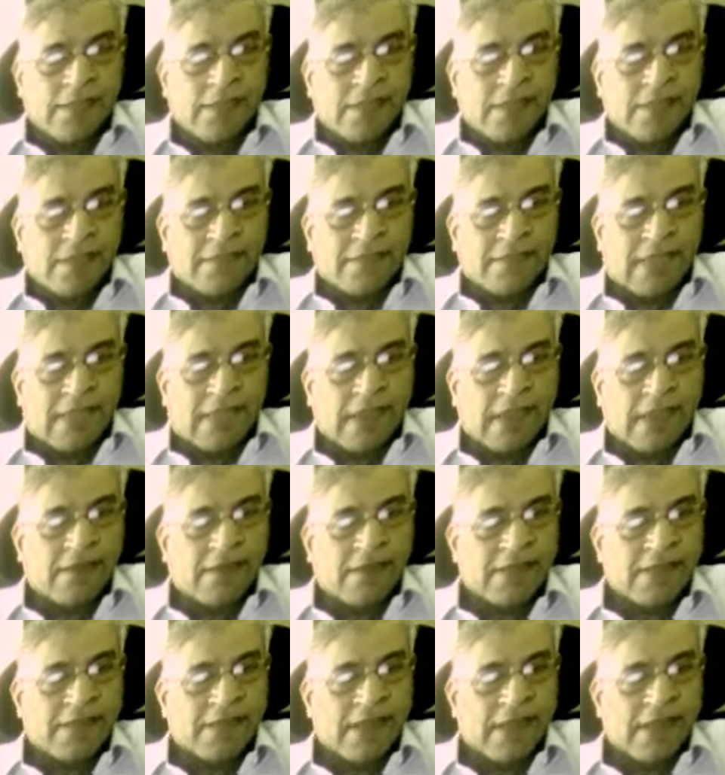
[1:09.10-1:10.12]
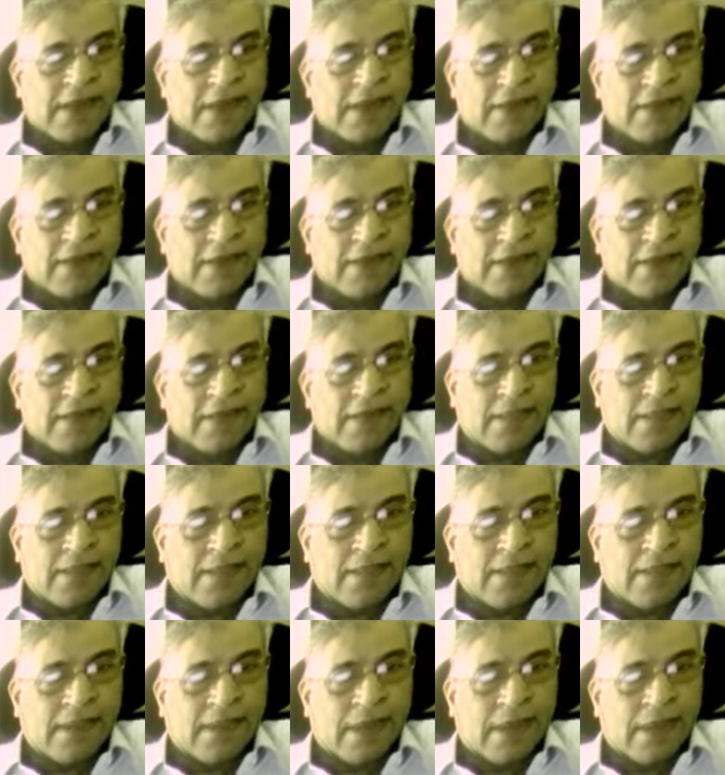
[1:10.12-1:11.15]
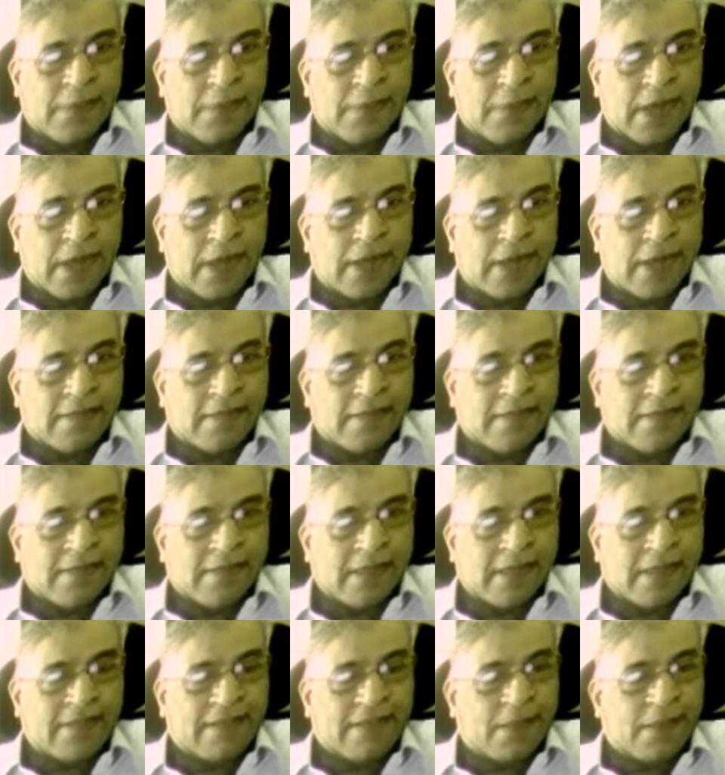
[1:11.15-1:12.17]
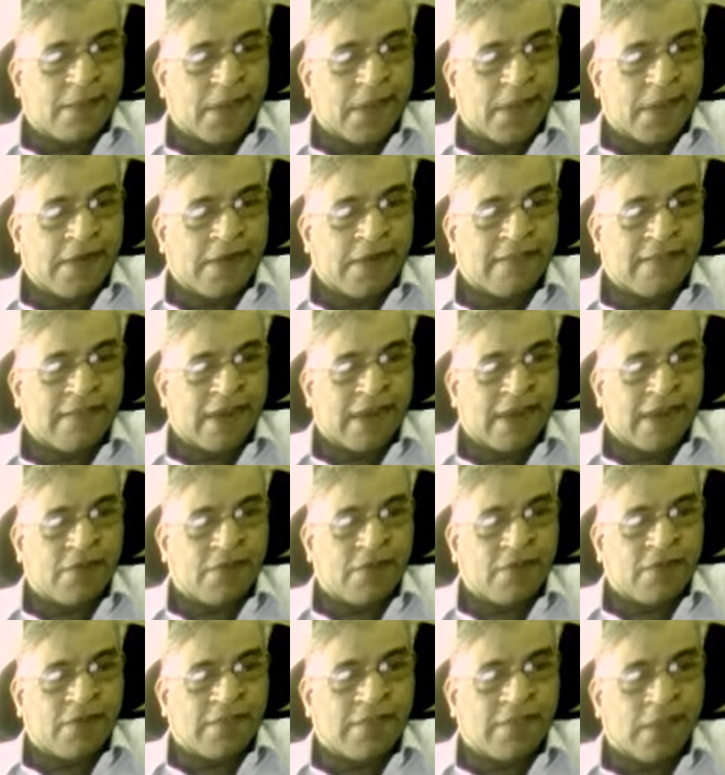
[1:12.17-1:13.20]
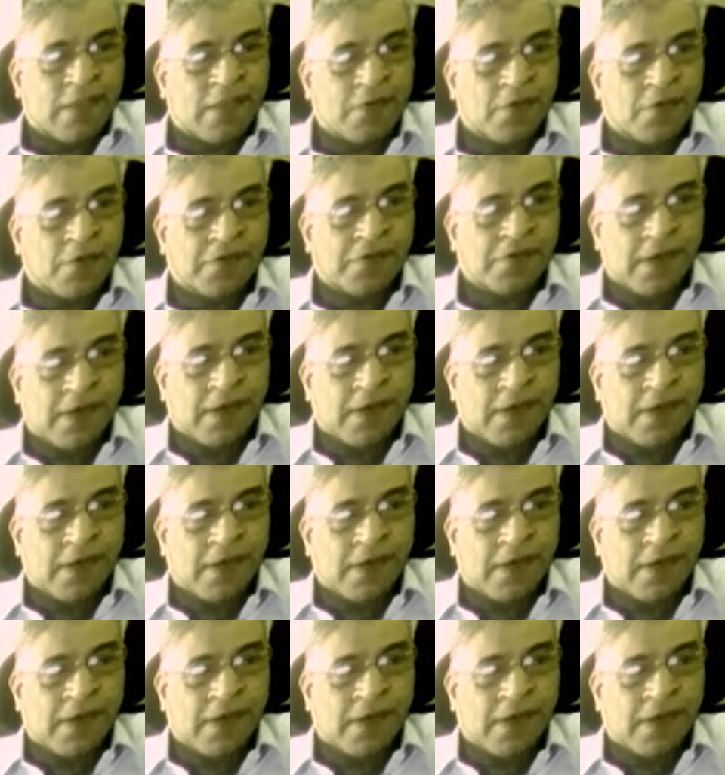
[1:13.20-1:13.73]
Psychological dependence is dependence that involves emotional,